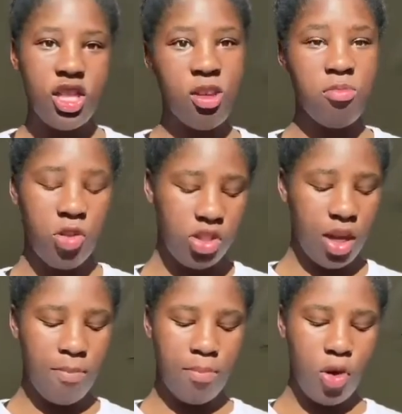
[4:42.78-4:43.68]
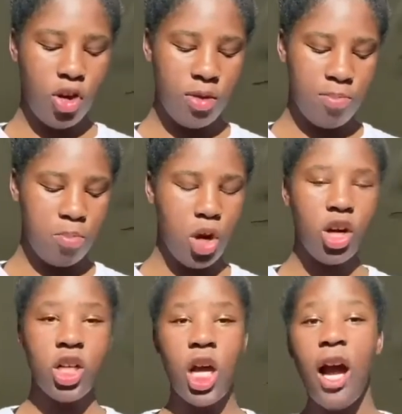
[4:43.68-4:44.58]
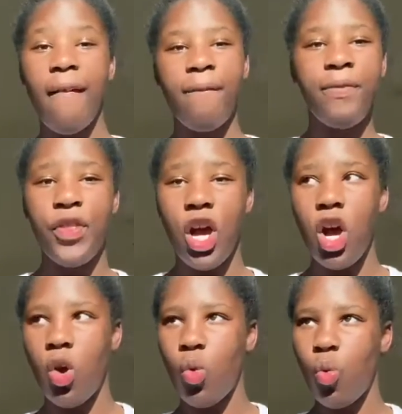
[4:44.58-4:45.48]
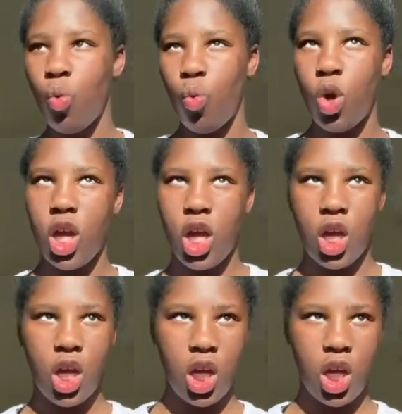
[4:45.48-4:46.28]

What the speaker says: The most important part of the wig.